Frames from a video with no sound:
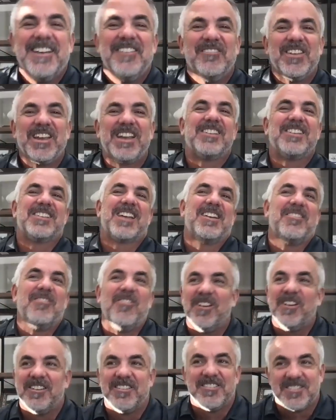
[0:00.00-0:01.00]
because I
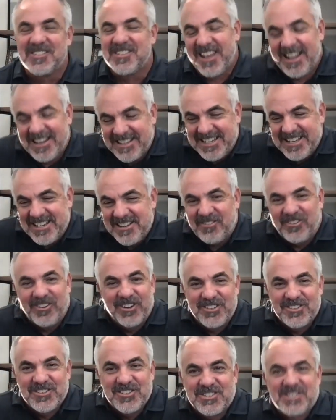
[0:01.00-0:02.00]
tend to want
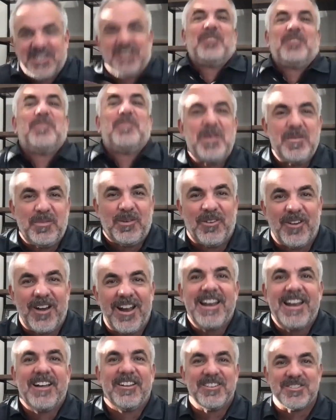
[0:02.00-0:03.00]
to just tell people,
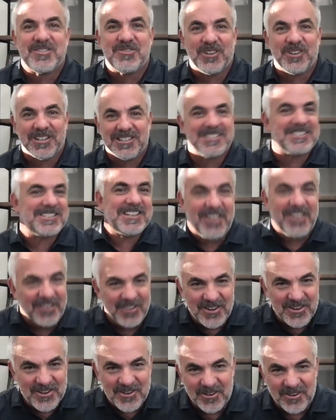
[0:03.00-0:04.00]
right? I just want to tell
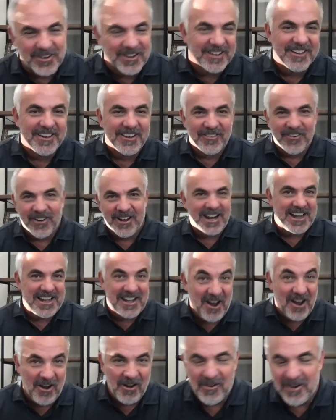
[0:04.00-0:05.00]
you what I
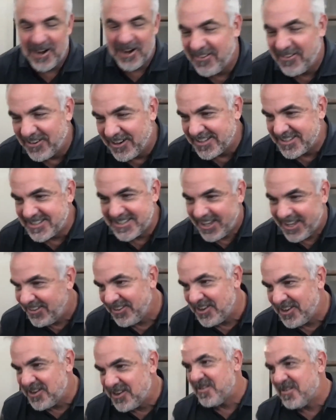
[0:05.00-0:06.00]
know, and I want to tell
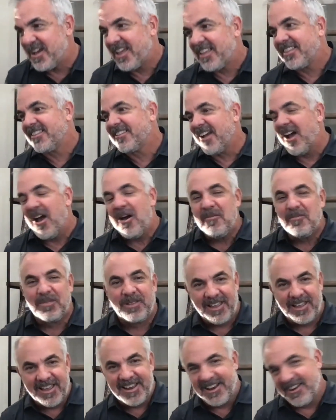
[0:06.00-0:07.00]
you about the comp
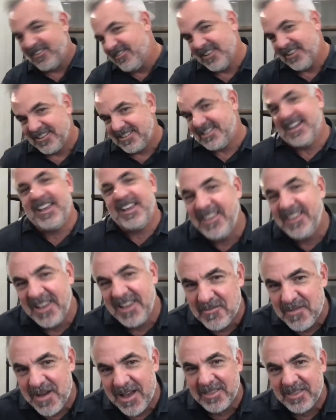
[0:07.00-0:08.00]
plan. I want to tell
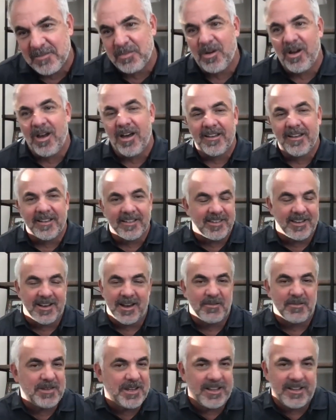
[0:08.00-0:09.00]
you about the products. And
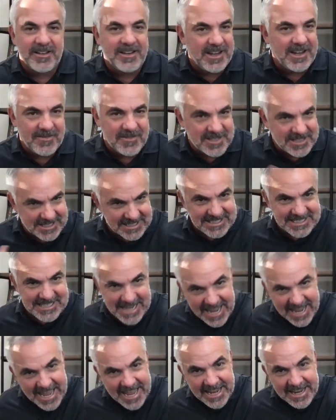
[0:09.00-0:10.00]
I'm telling you, even
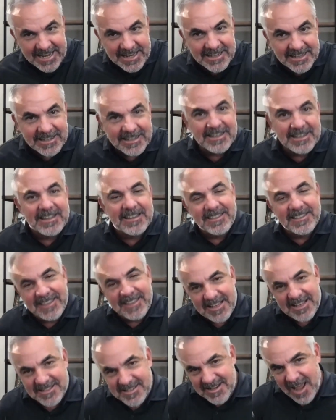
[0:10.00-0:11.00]
today,
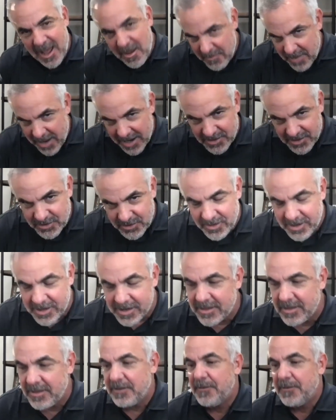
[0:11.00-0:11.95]
that's not my strength.